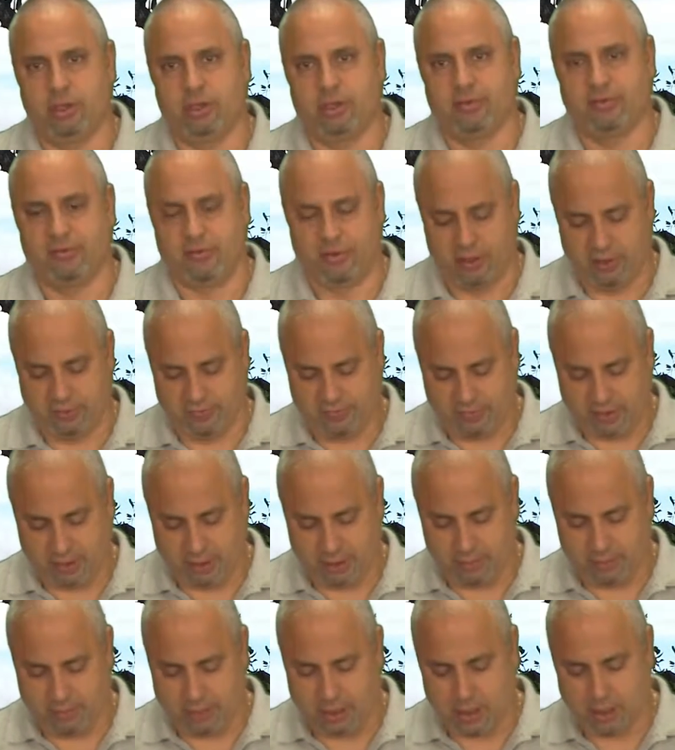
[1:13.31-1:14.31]
It's a very
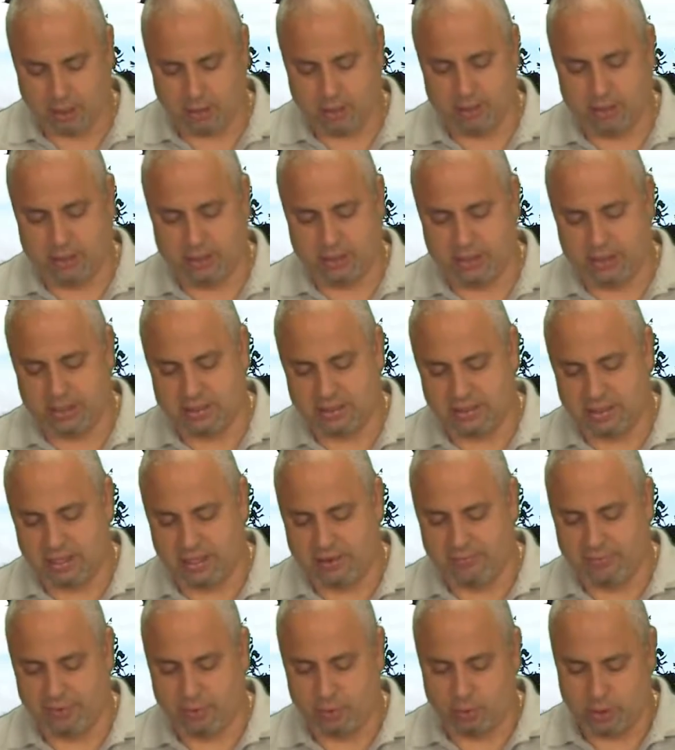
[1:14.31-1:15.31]
fine powder and gets
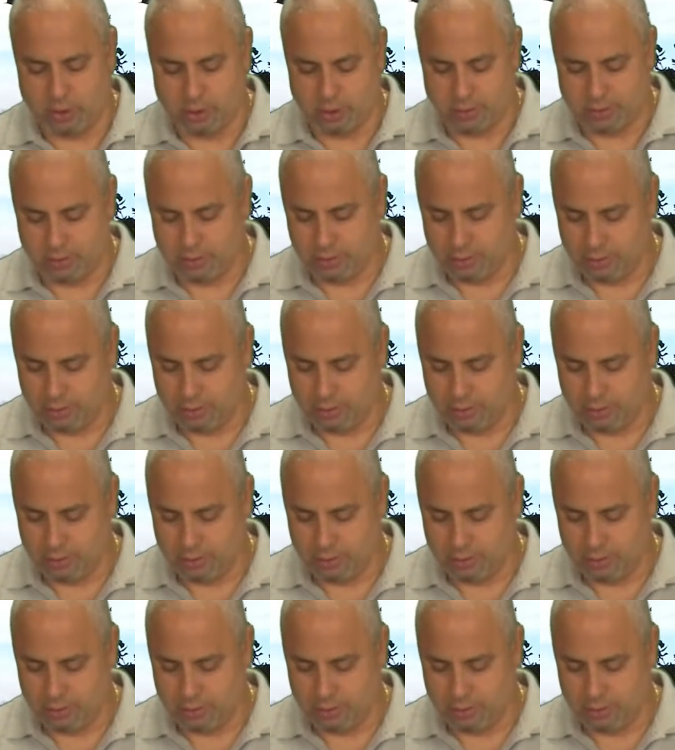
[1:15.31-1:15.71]
everywhere.